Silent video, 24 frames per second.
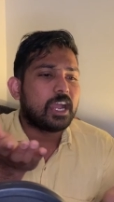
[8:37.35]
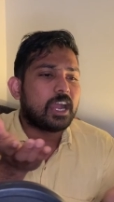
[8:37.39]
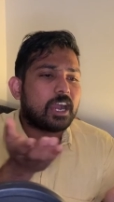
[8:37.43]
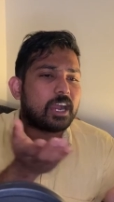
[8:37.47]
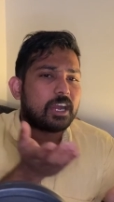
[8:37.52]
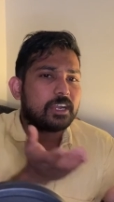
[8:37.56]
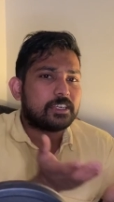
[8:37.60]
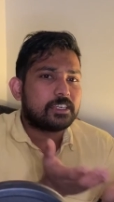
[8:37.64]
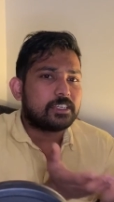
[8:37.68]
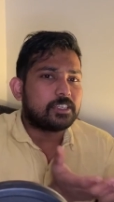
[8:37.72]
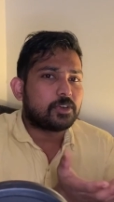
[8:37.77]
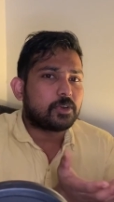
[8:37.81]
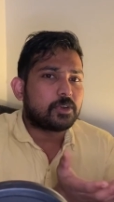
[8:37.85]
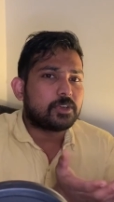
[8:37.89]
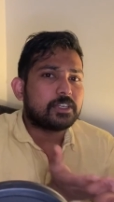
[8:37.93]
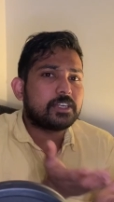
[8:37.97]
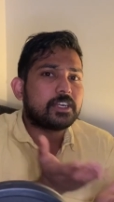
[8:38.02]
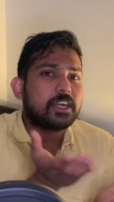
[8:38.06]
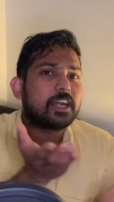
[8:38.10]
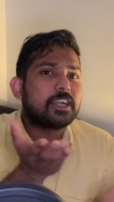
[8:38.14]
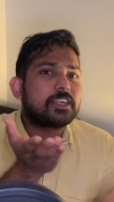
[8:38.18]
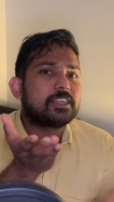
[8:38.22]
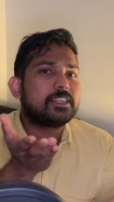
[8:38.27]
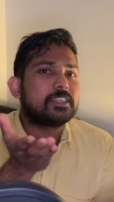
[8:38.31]
$100,
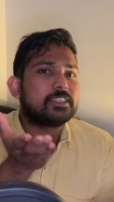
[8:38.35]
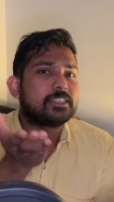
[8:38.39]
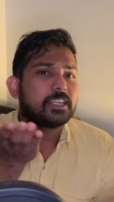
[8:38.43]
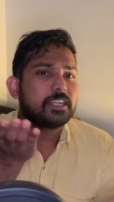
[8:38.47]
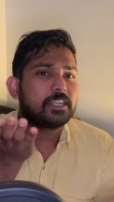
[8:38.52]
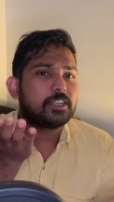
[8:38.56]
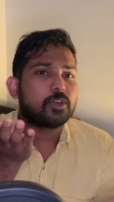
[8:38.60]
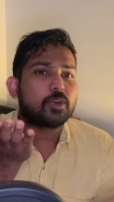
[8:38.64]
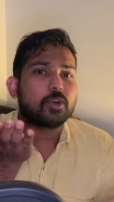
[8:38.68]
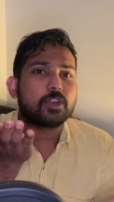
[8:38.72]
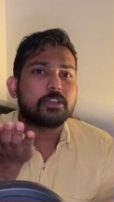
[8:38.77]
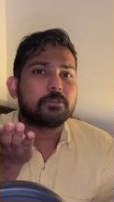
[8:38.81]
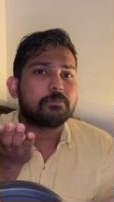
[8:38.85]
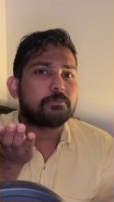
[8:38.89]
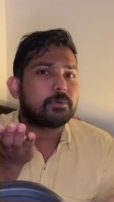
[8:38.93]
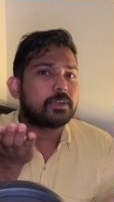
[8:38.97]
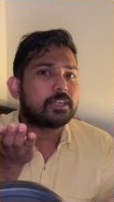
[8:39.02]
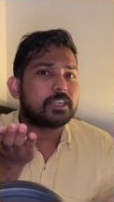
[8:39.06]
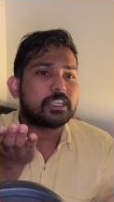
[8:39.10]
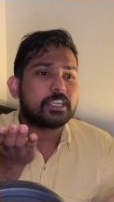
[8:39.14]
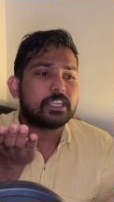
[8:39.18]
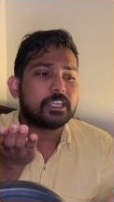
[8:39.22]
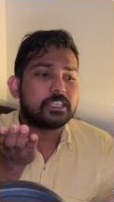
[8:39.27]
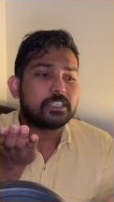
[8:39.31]
$110,
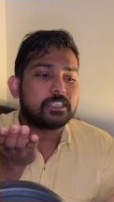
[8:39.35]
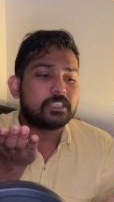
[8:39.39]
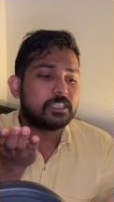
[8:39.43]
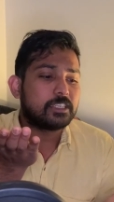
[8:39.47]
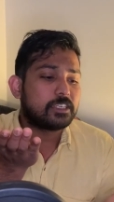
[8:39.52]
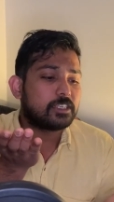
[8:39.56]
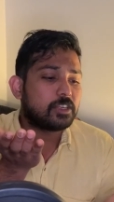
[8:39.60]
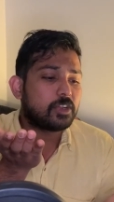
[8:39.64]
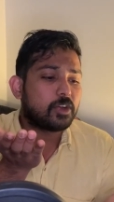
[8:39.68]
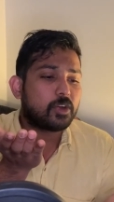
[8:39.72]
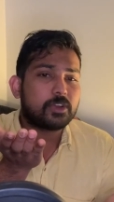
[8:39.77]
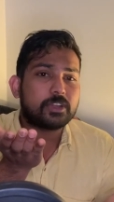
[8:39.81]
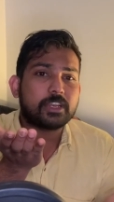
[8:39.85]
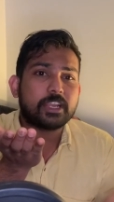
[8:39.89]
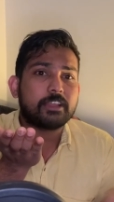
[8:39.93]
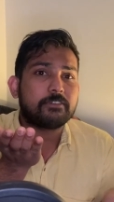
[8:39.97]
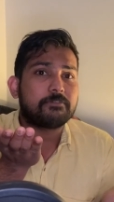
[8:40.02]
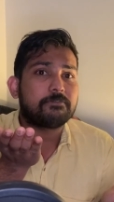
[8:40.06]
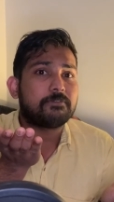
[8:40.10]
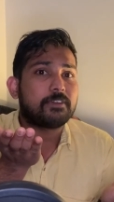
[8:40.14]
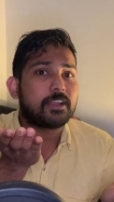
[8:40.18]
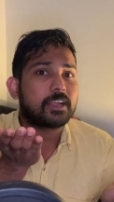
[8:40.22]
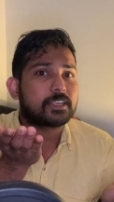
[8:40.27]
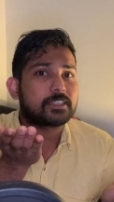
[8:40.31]
but it did not
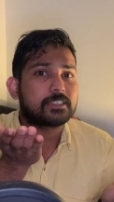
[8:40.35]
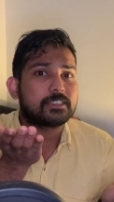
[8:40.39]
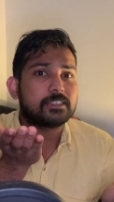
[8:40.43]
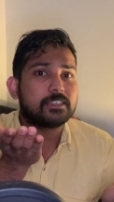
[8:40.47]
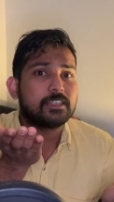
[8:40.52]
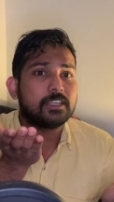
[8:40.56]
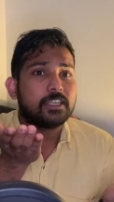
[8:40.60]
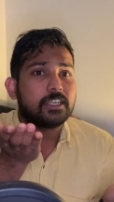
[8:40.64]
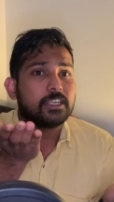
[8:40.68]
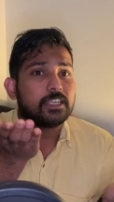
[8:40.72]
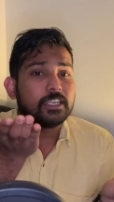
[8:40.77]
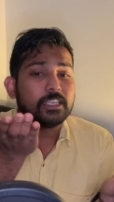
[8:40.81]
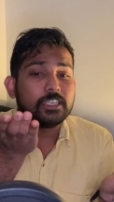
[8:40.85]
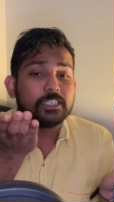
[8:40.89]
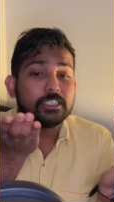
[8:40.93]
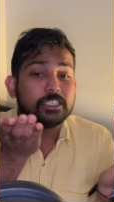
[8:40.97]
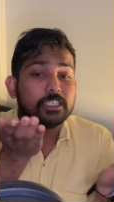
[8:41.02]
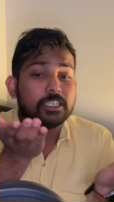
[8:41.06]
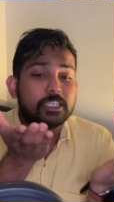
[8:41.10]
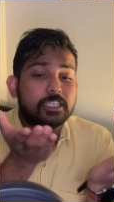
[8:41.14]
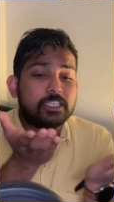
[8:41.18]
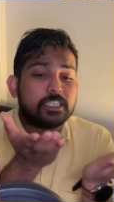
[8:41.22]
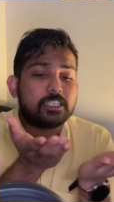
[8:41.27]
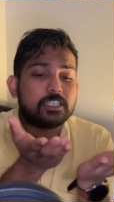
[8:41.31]
affect it. It
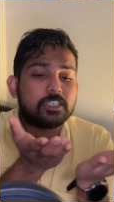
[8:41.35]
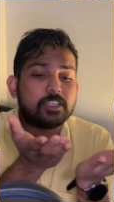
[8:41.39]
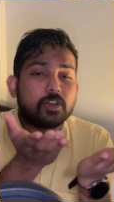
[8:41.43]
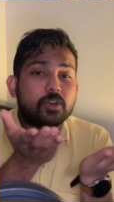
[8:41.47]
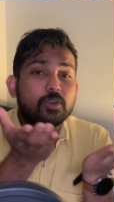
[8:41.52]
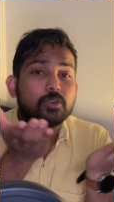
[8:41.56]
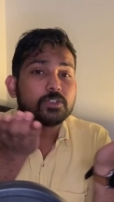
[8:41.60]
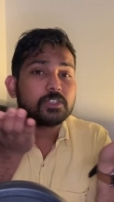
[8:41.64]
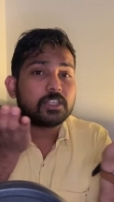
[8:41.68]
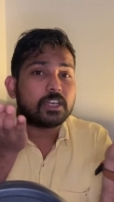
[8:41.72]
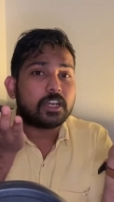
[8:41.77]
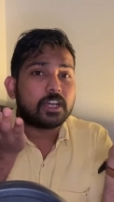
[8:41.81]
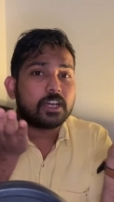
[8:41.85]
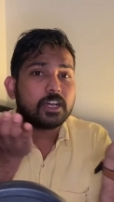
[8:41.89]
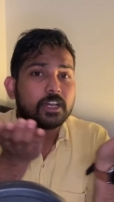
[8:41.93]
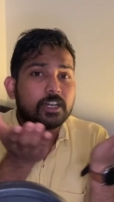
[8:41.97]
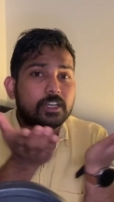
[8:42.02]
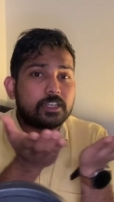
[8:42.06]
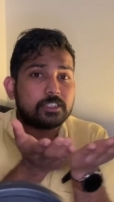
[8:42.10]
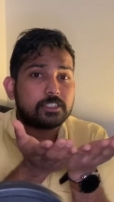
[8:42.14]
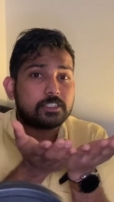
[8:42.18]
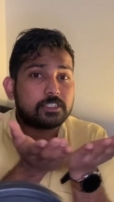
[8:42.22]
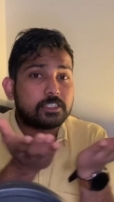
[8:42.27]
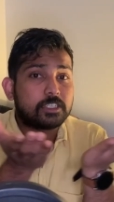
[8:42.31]
did not
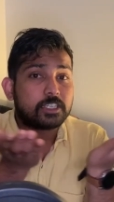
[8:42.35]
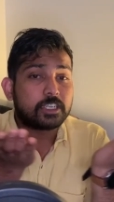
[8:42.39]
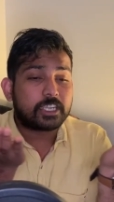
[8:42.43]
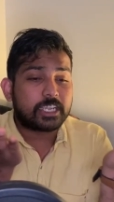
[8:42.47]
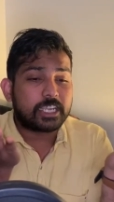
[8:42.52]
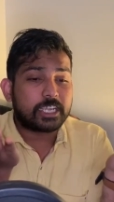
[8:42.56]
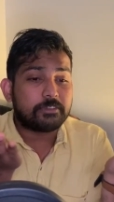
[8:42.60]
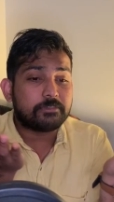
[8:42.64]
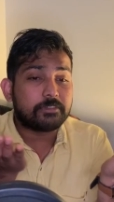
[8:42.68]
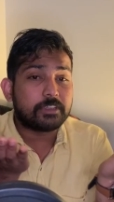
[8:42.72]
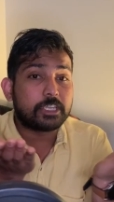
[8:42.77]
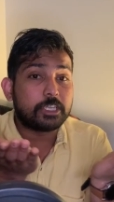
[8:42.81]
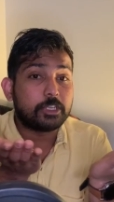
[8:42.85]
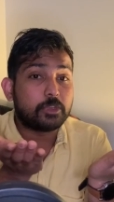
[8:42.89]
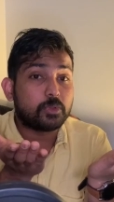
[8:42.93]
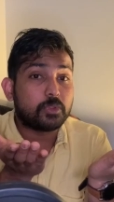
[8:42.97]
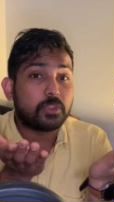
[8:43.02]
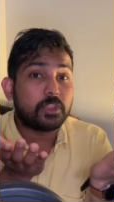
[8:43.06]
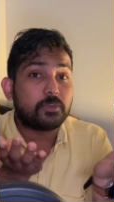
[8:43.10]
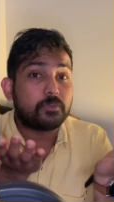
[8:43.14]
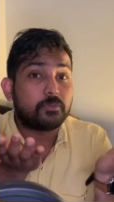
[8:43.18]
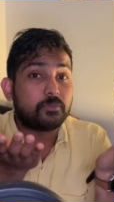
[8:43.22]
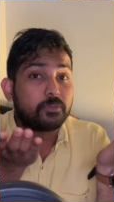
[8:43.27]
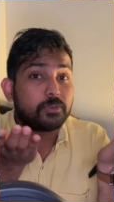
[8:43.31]
giving you
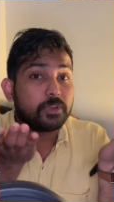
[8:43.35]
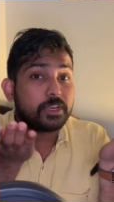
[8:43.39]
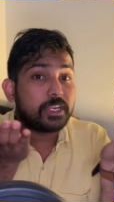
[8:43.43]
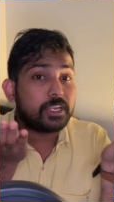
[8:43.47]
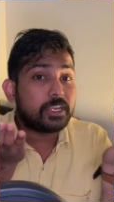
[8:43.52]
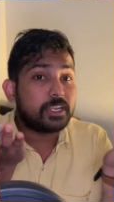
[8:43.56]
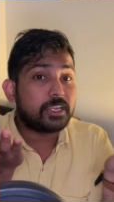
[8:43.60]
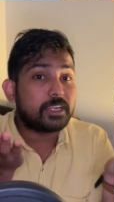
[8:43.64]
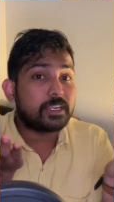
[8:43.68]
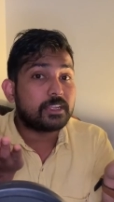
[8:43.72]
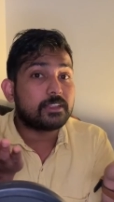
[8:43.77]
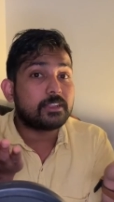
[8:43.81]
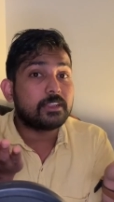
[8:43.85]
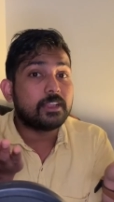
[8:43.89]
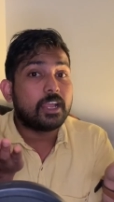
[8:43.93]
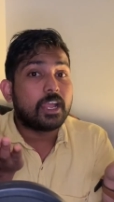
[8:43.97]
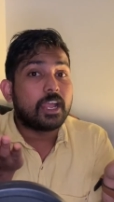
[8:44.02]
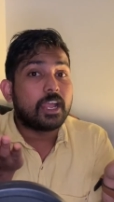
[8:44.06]
the real